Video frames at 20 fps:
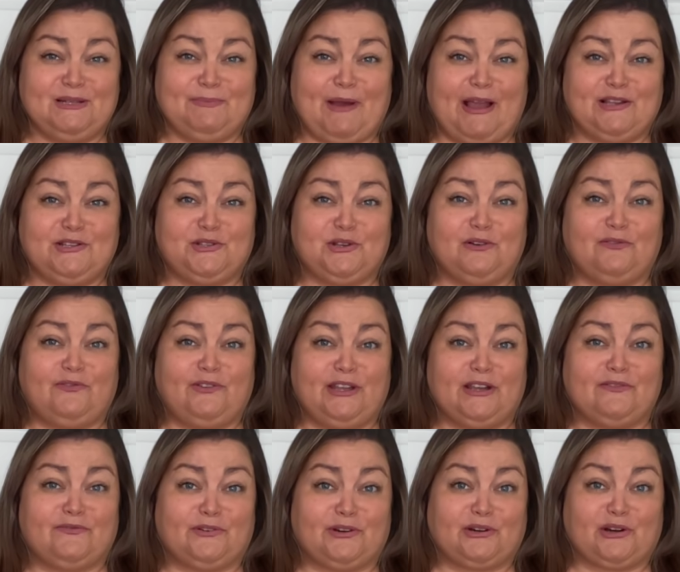is by
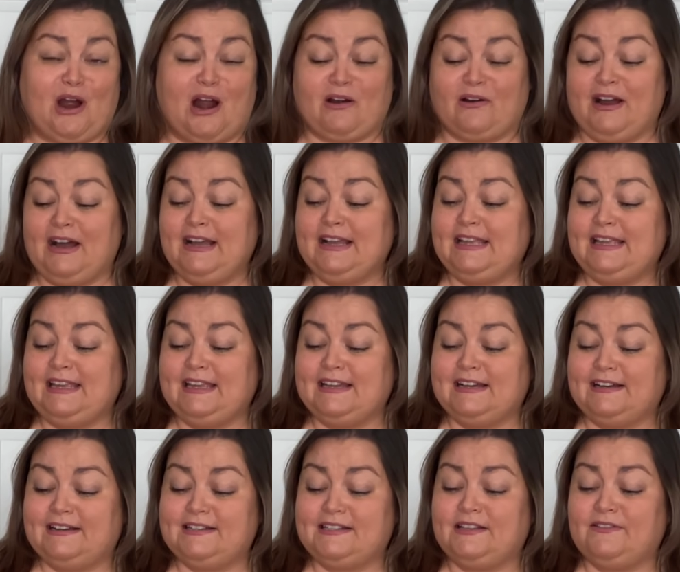Sofia Vergara
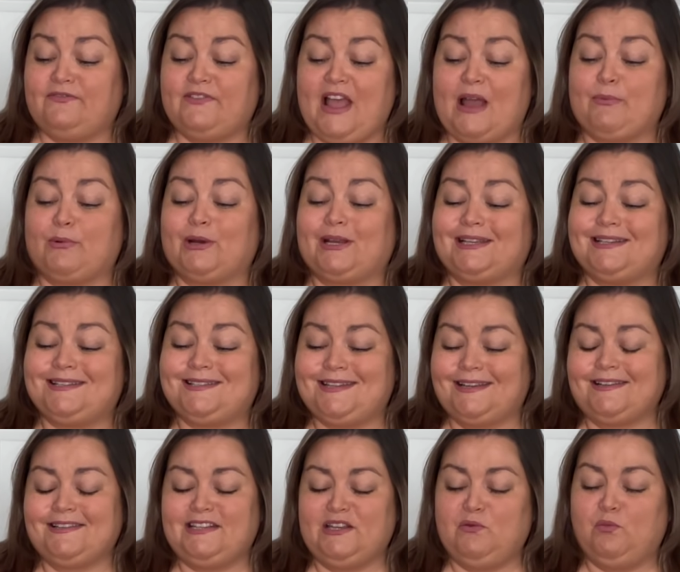and the fabric is
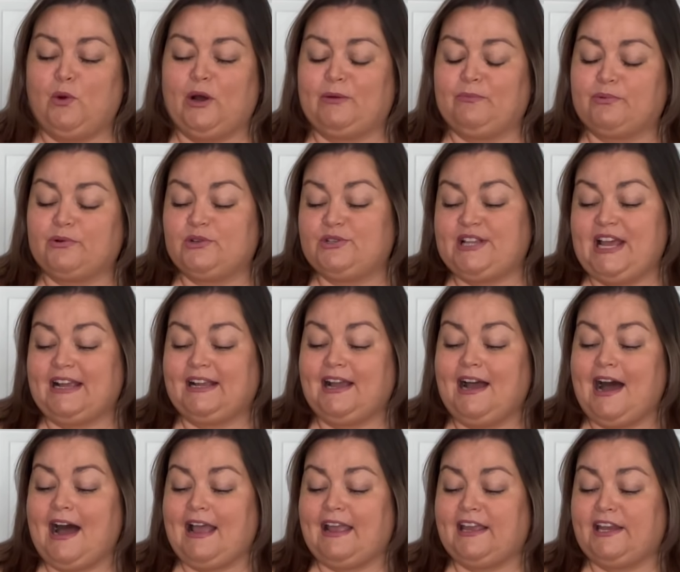61%
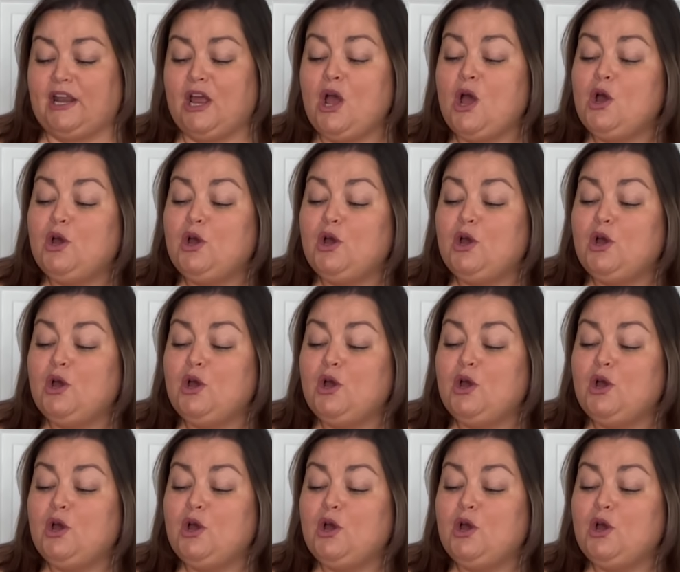cotton,